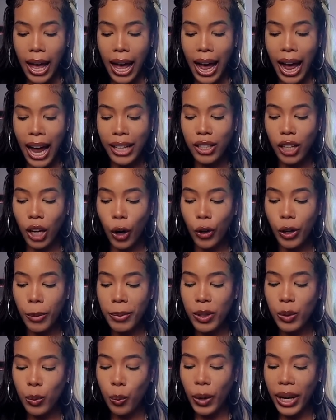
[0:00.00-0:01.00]
I told him
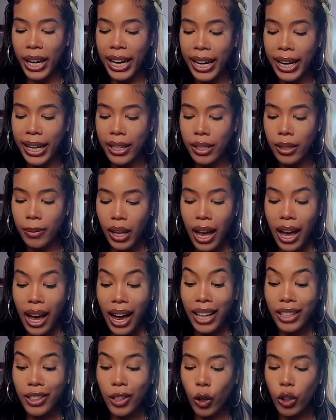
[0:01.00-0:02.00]
it's weird.
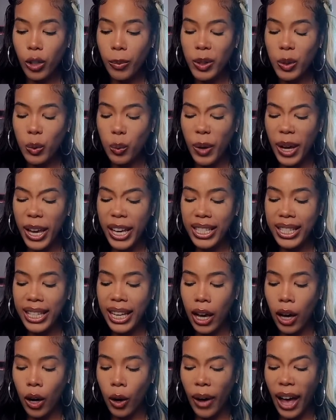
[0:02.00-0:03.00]
I told him it's weird as
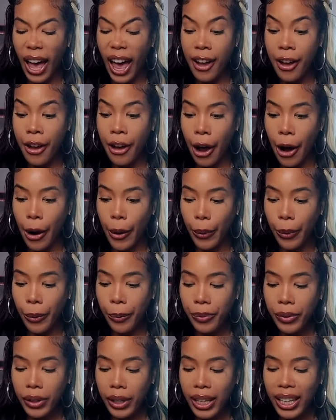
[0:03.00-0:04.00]
hell, and no,
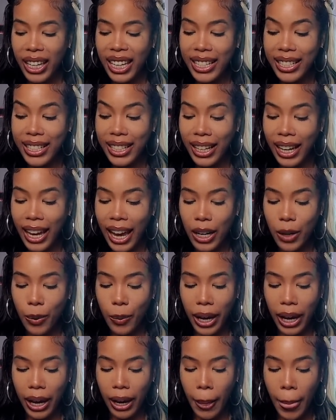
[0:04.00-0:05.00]
he did it
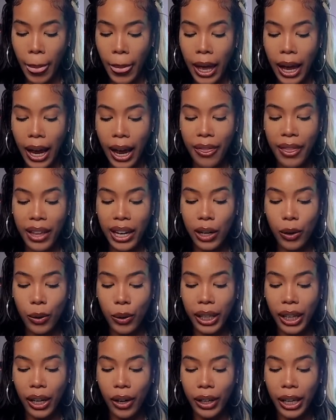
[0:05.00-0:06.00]
anyway. And the
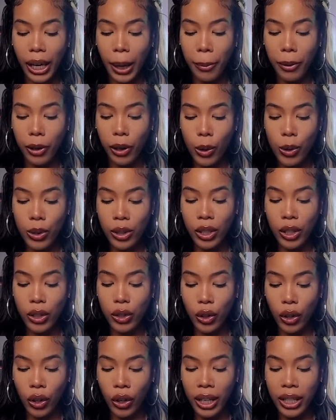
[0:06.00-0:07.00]
little girl kept closing the
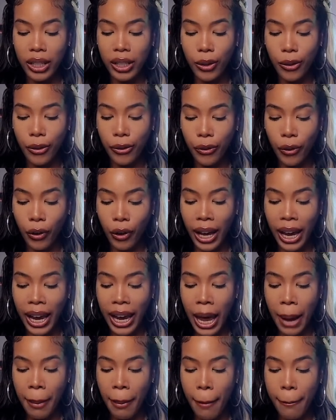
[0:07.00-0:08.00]
door until 4
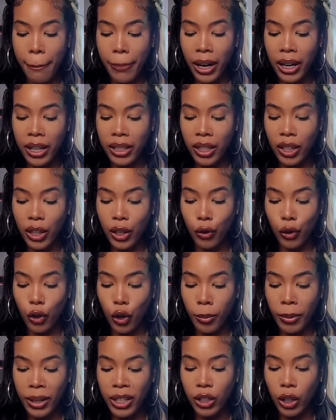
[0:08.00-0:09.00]
AM. I burst in the
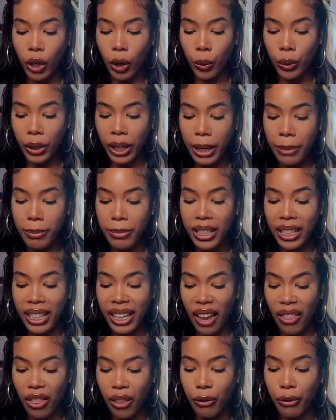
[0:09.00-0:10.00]
room and told him to
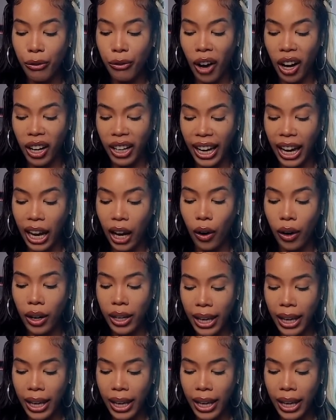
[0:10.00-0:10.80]
get the fuck out.